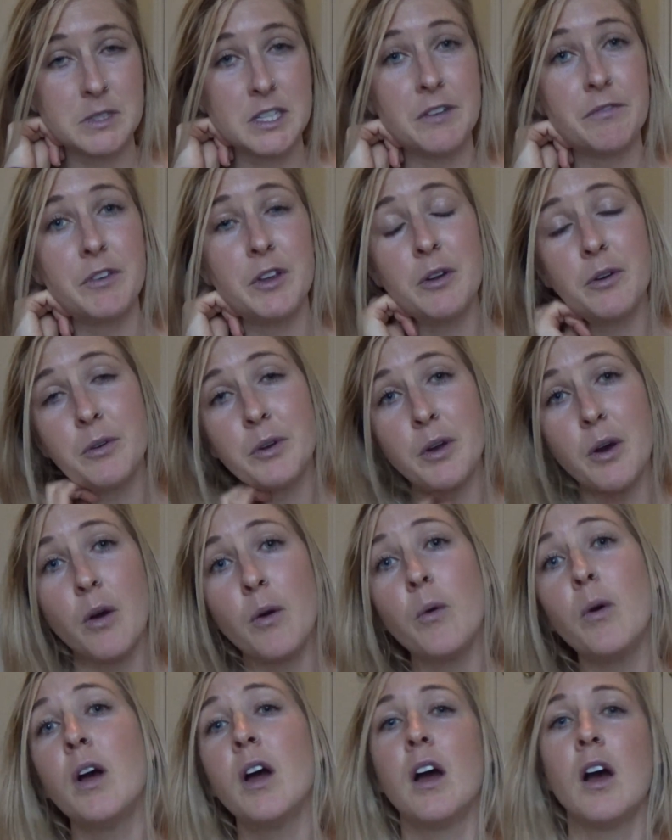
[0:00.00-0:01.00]
If you don't
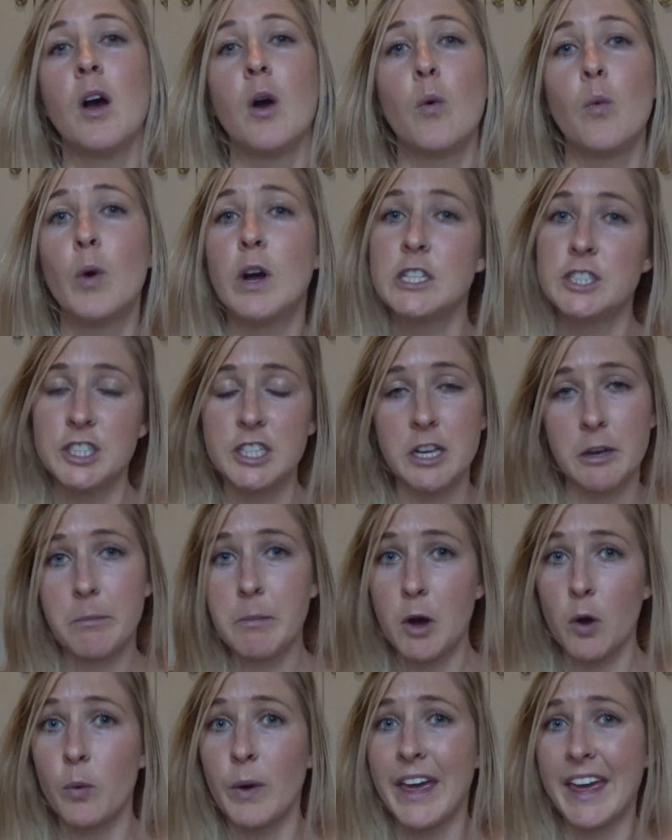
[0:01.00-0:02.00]
know what
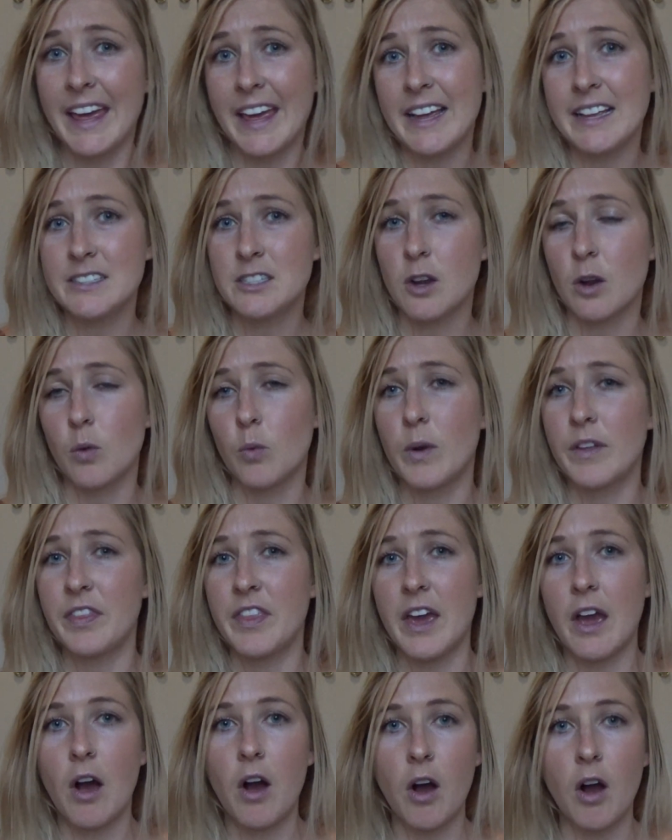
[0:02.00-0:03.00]
GMO is or what
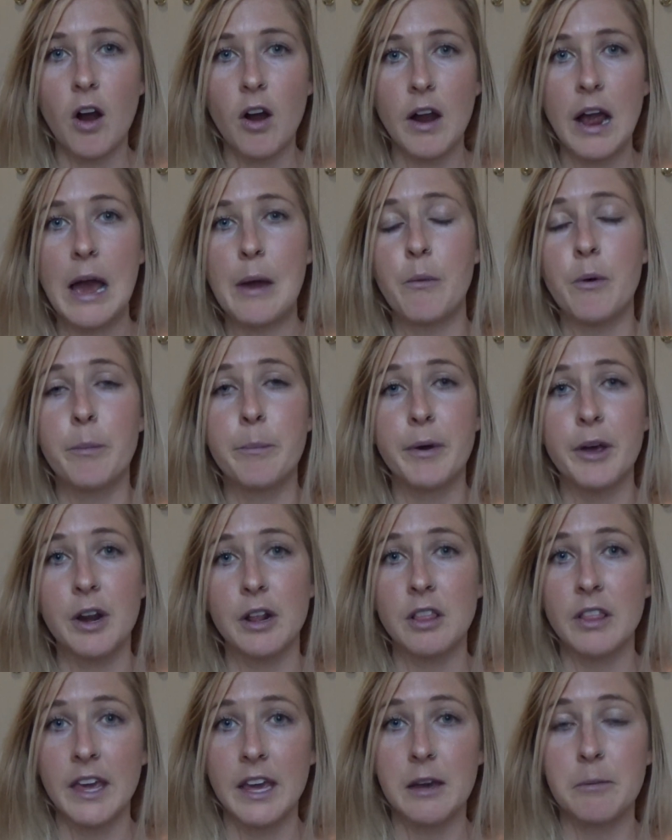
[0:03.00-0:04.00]
they are, I will put a
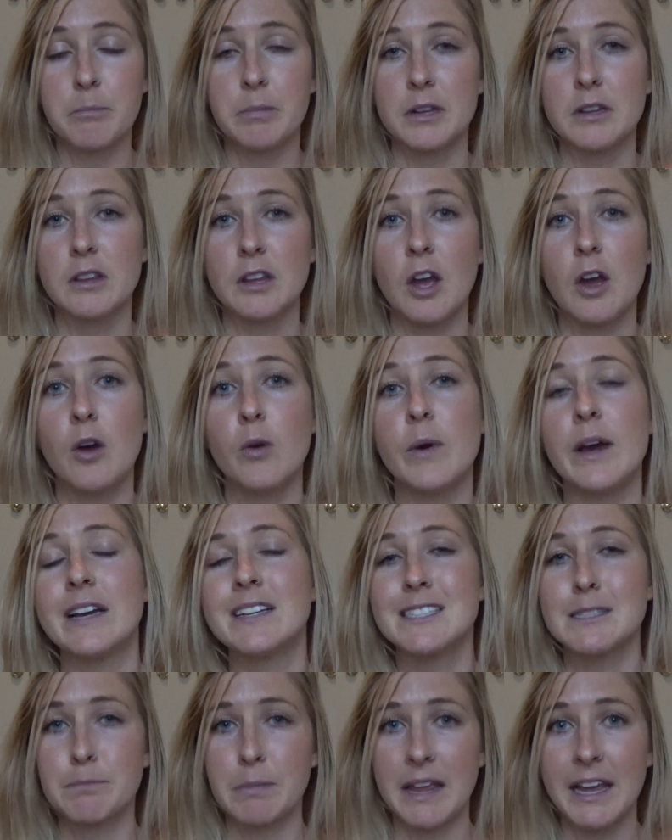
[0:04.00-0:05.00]
link below
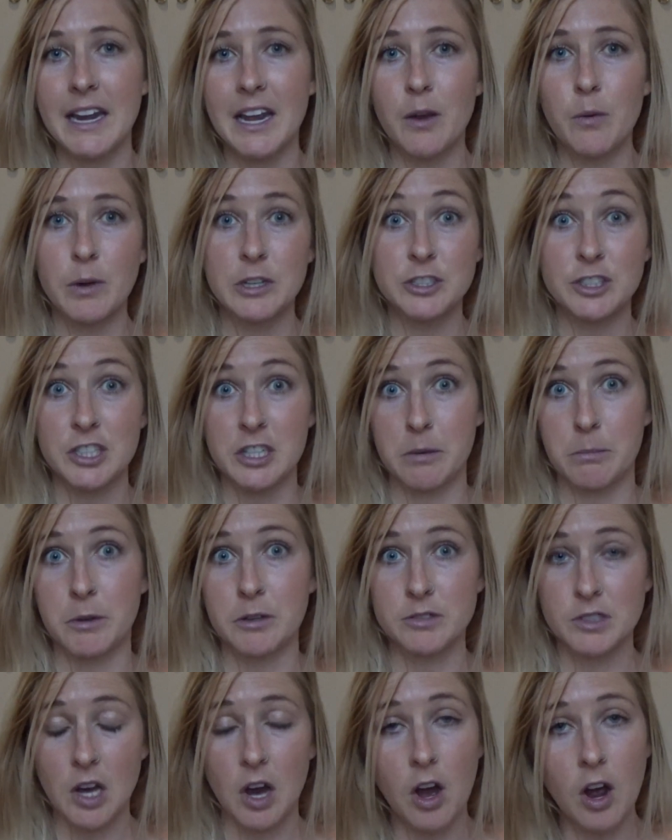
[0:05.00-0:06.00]
explaining what
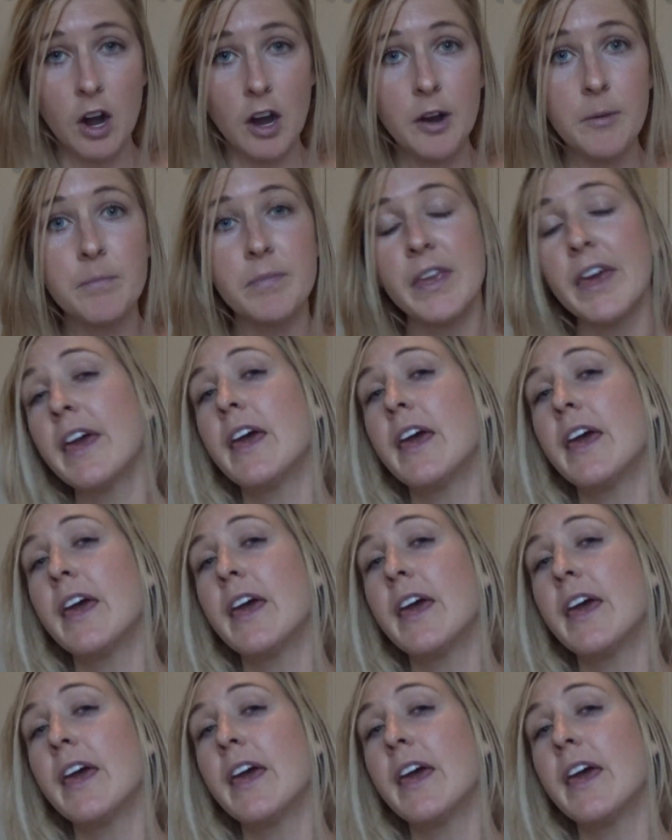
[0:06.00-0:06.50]
GMOs are